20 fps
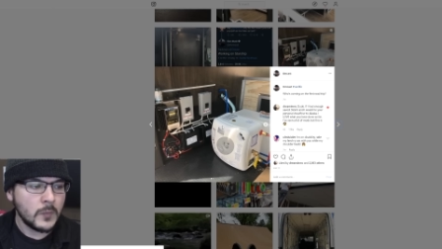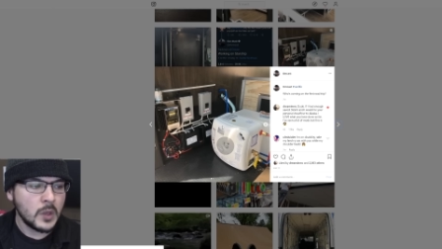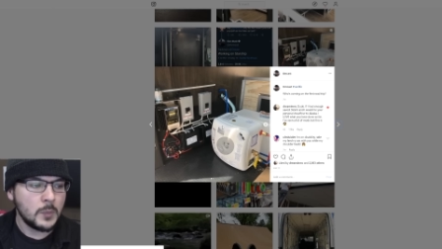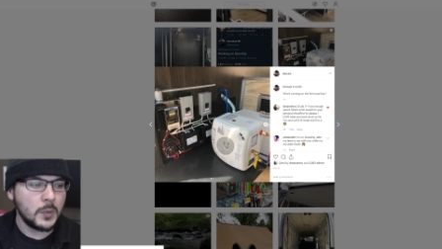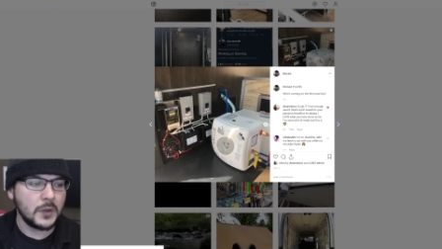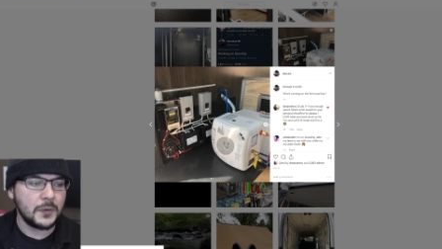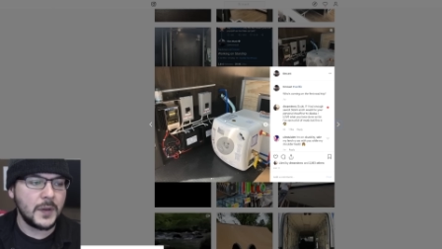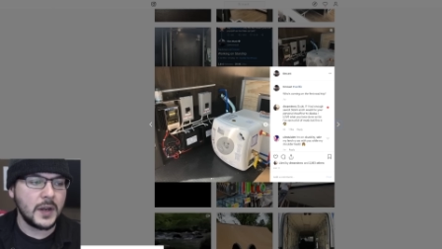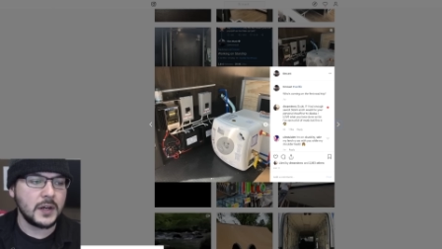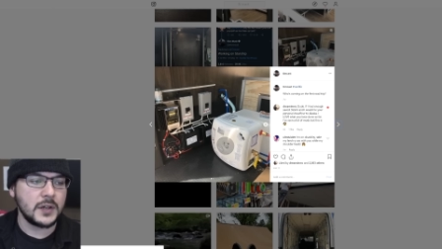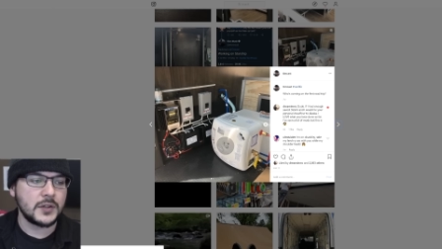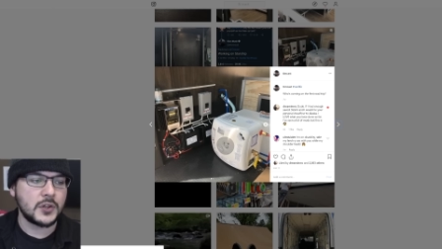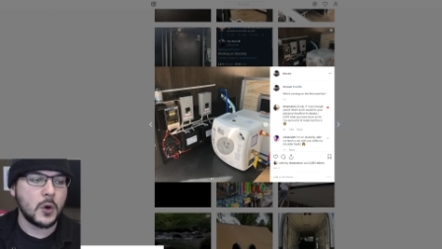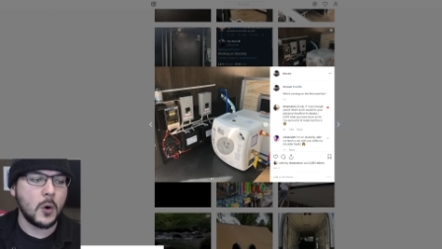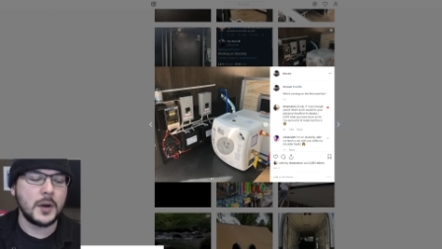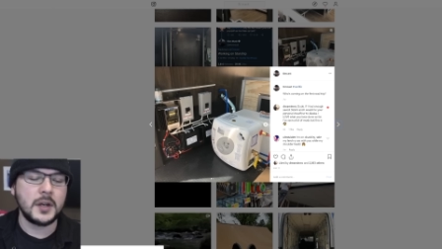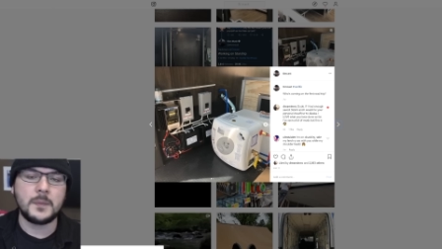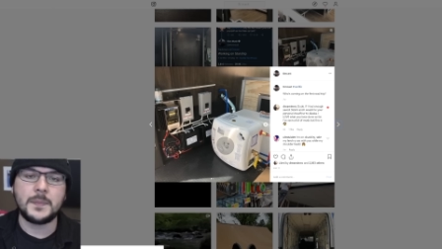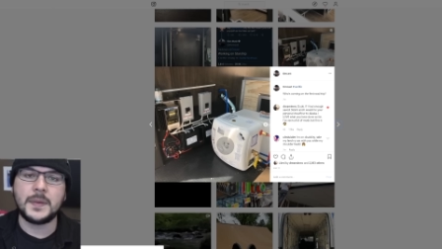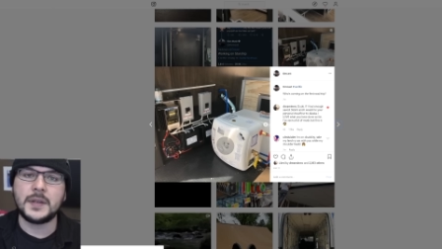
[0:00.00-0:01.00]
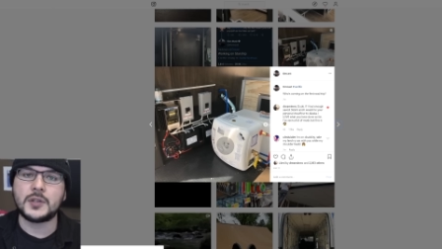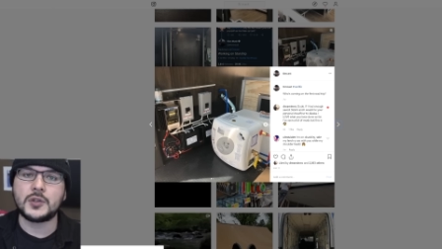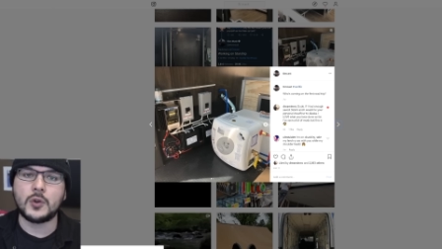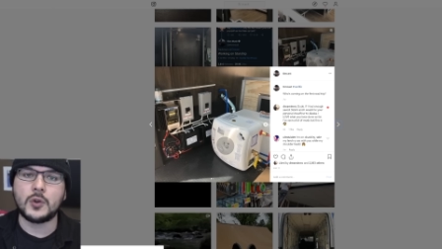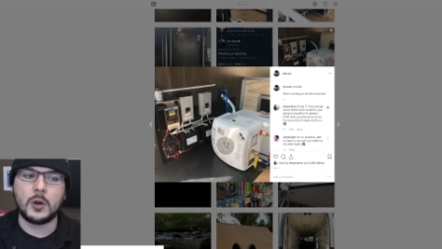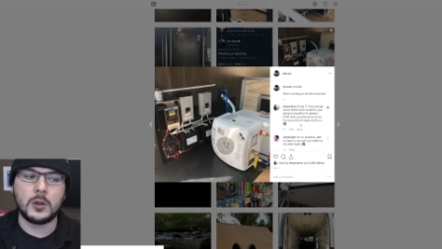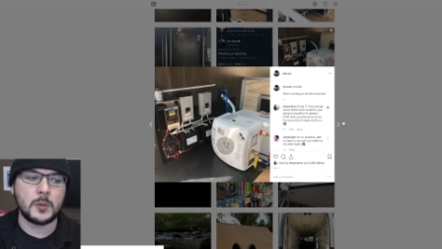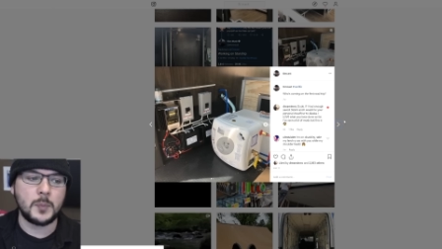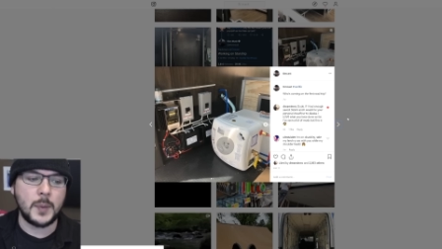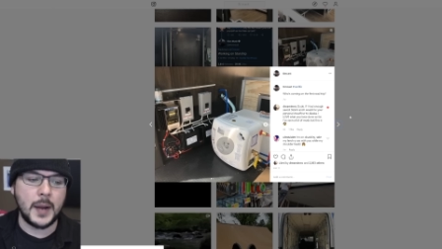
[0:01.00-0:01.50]
But there's going to be
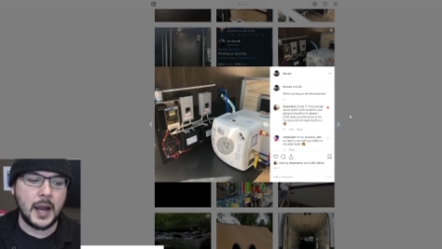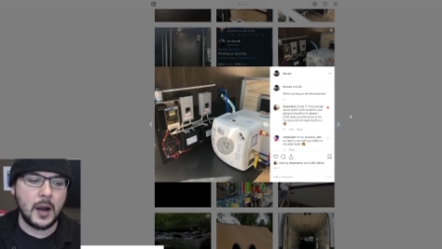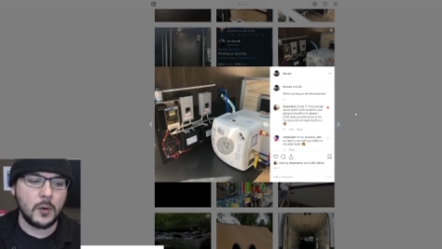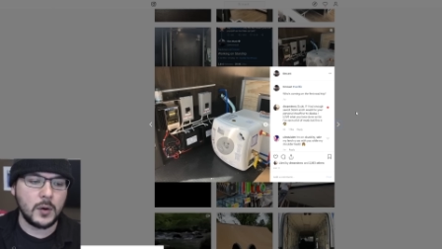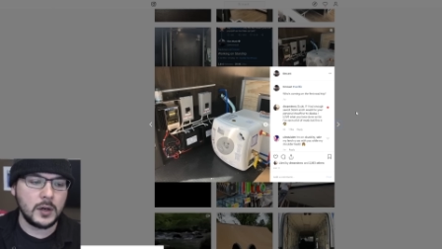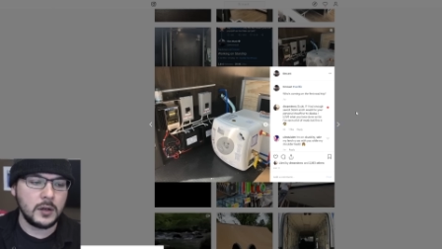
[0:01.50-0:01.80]
solar power,